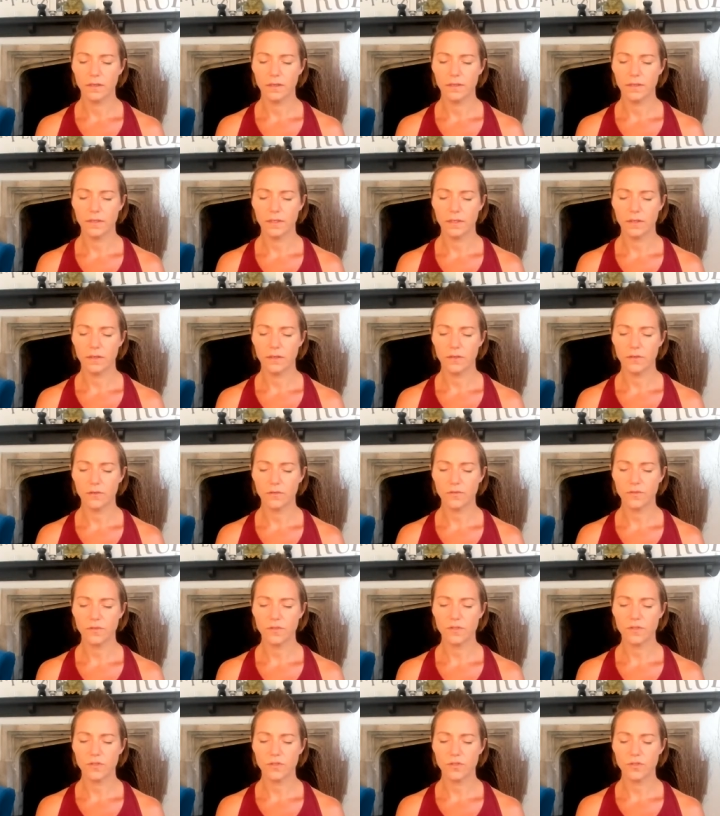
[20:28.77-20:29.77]
And then I
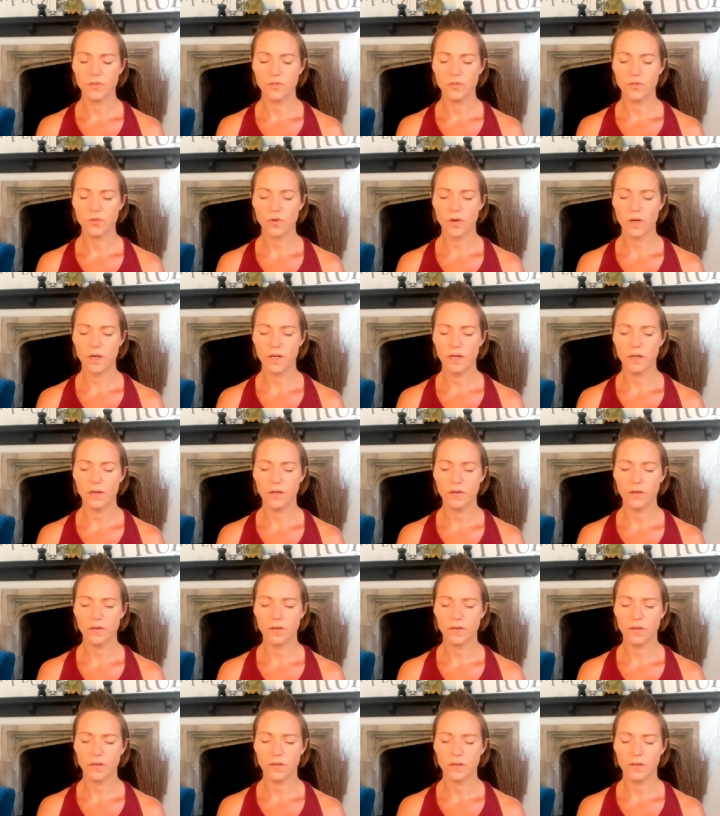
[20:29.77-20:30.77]
often just try and
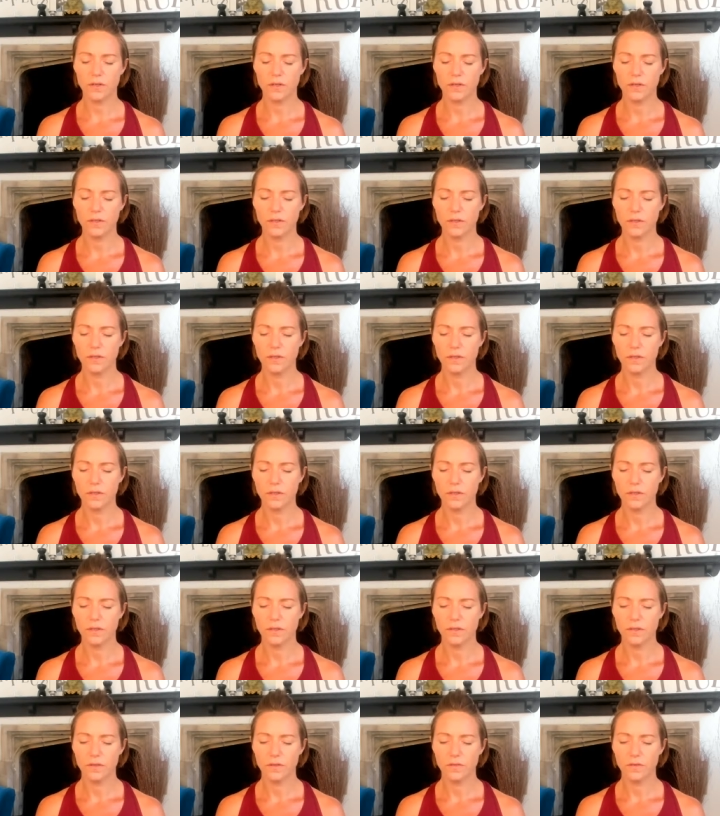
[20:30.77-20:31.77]
look
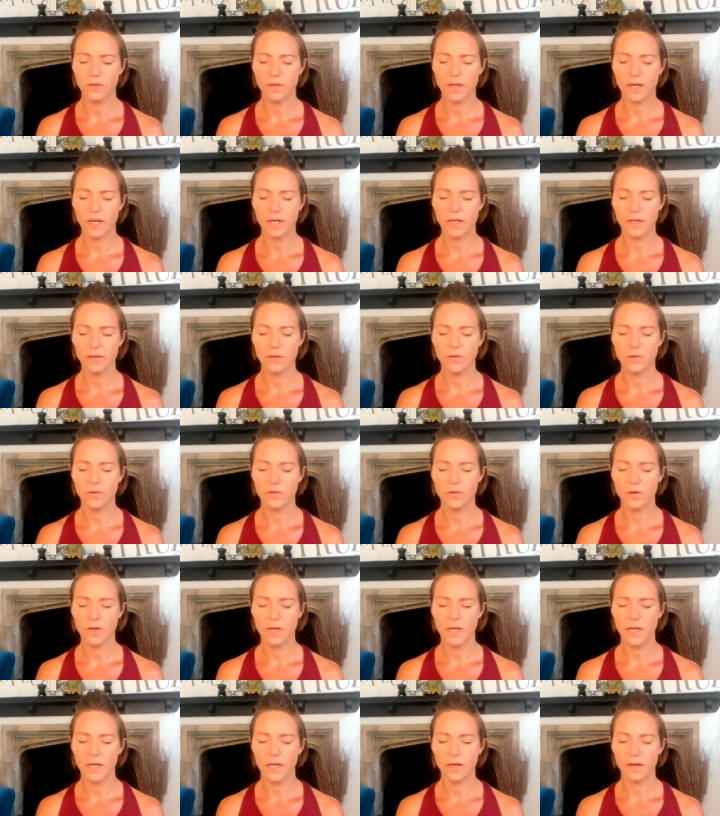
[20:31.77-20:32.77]
at that little
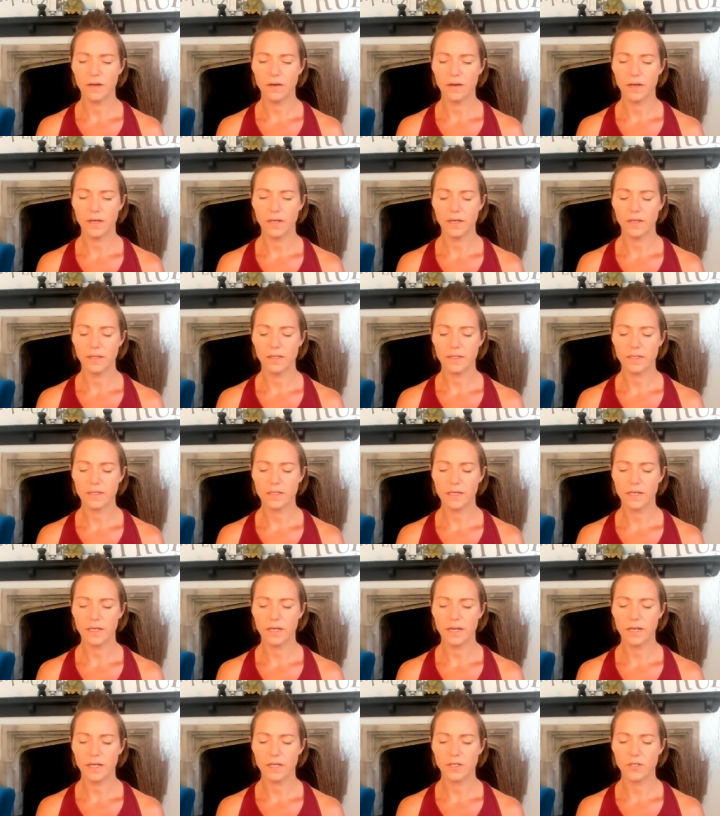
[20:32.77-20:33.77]
green light, and that's
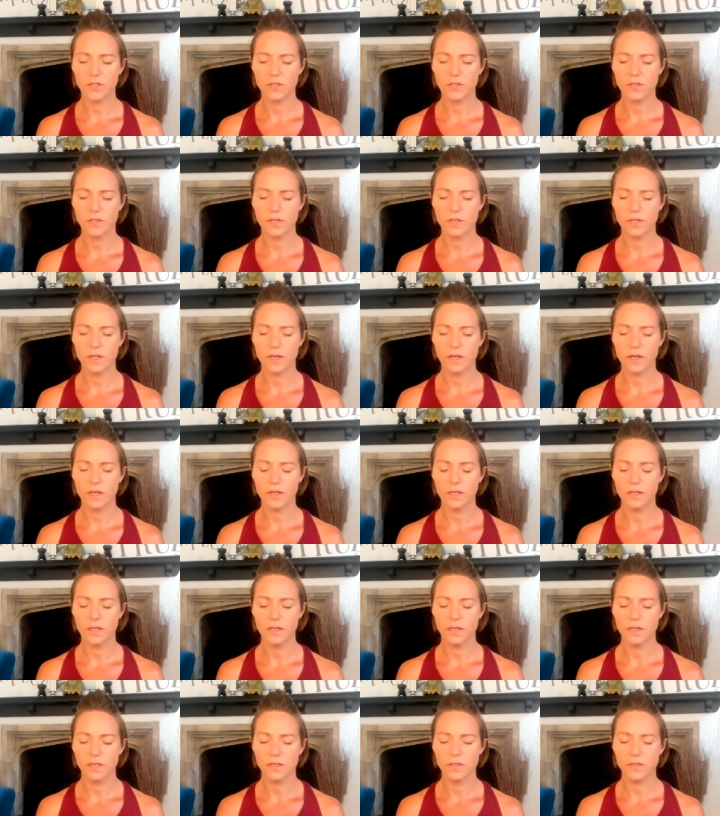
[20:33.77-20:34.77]
connection to the
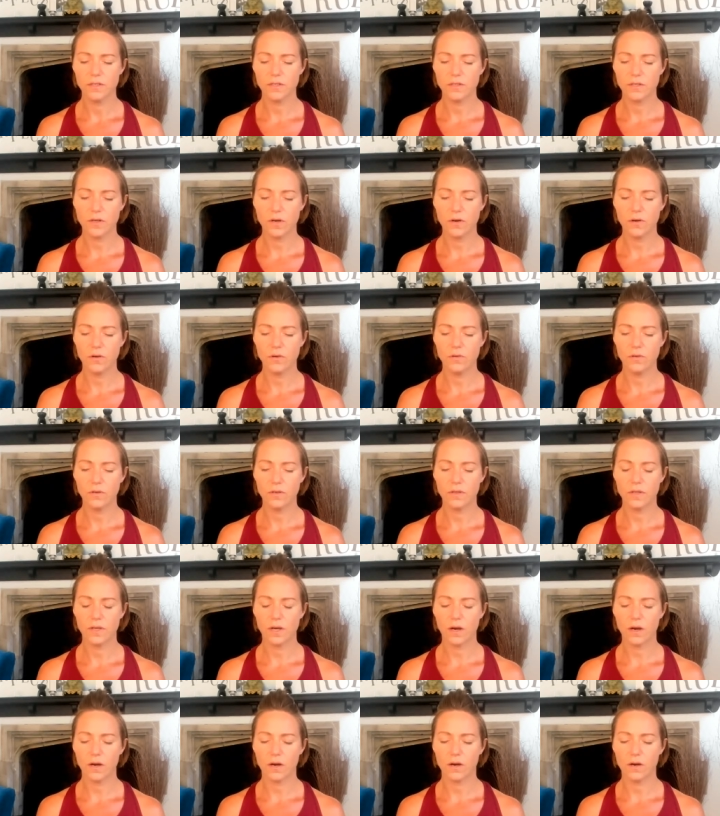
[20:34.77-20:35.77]
soul and
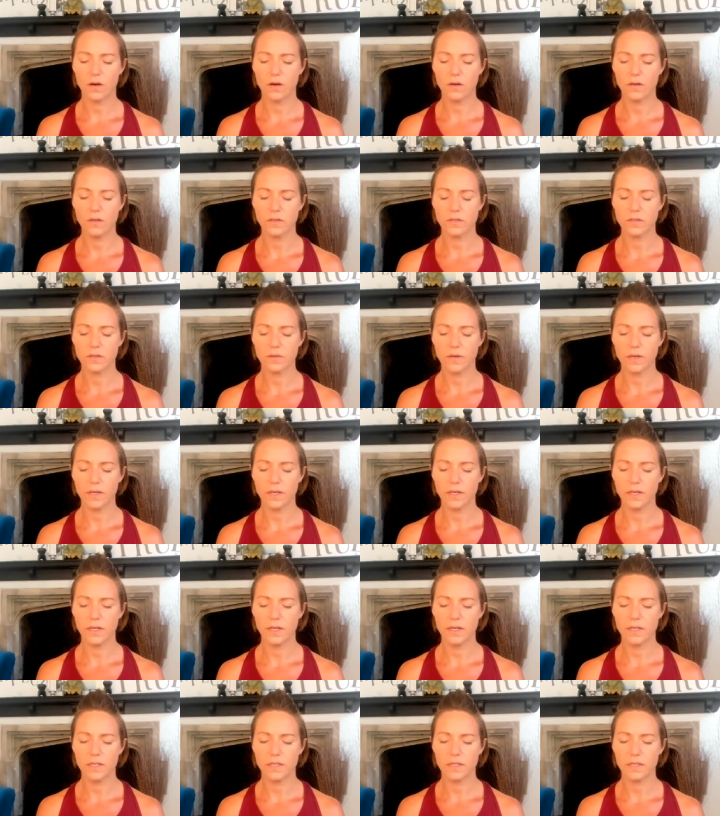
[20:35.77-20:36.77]
the heart, so I
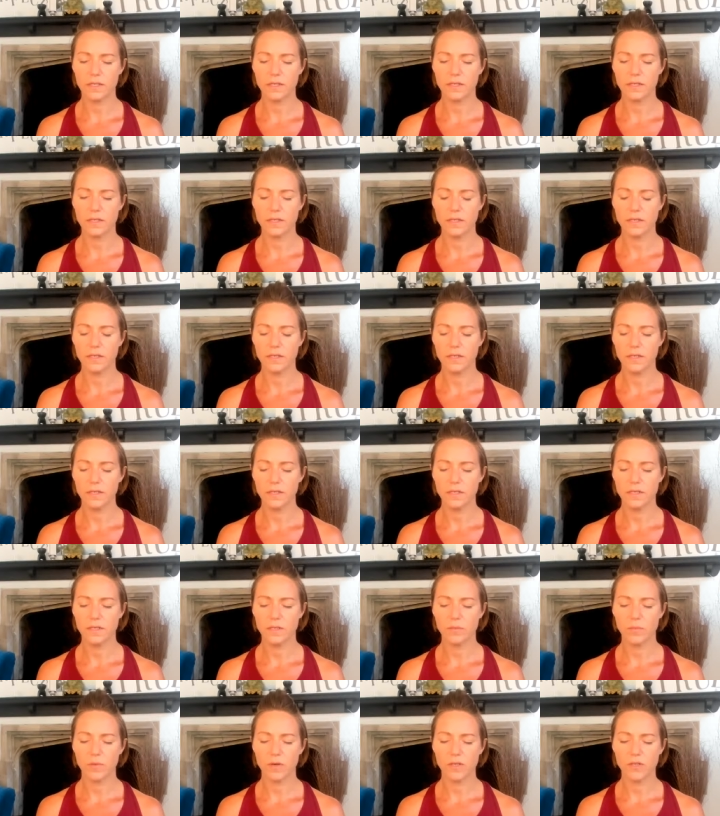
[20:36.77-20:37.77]
can listen
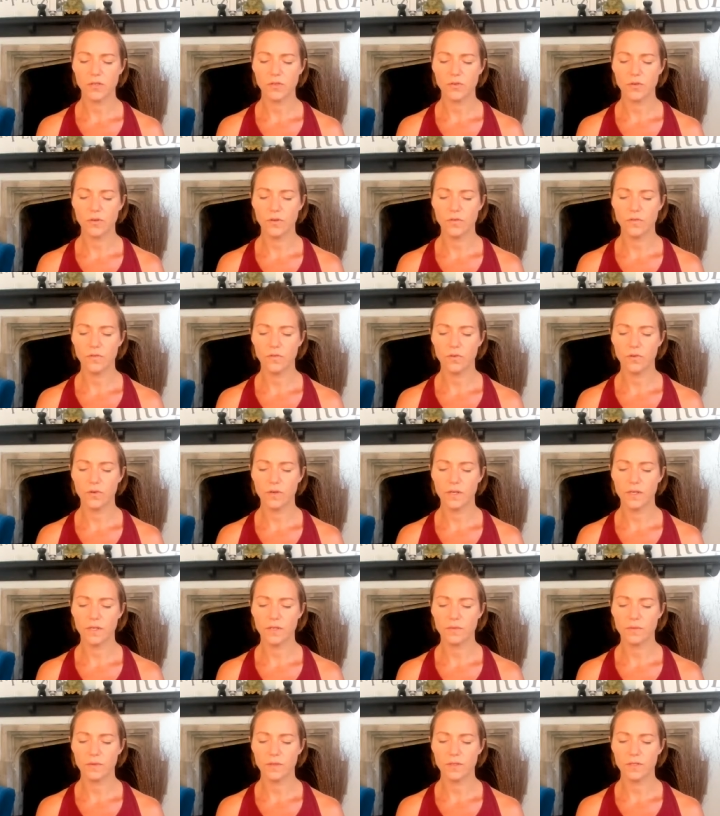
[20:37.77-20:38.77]
to my true
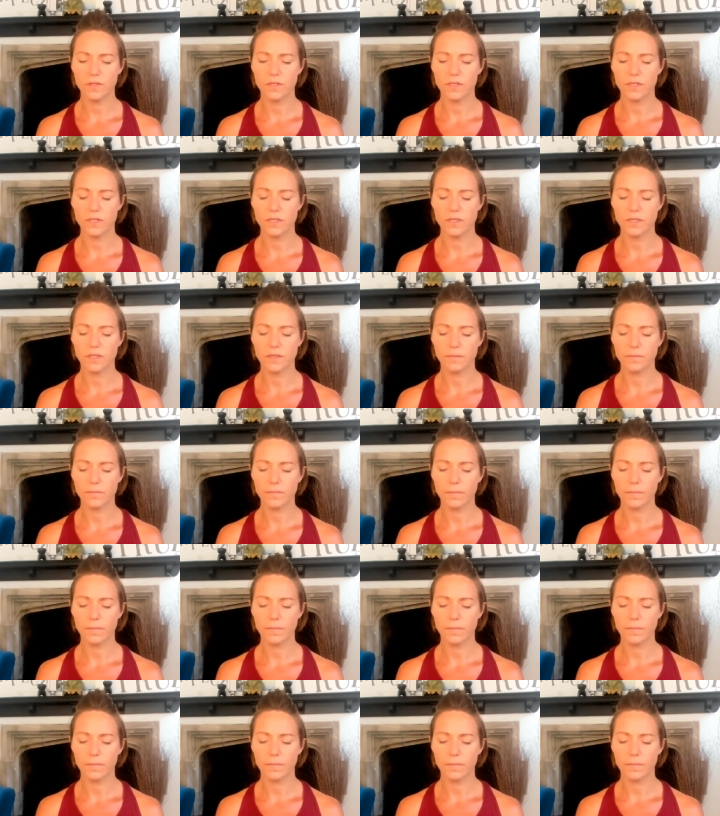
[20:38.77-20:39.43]
voice, which is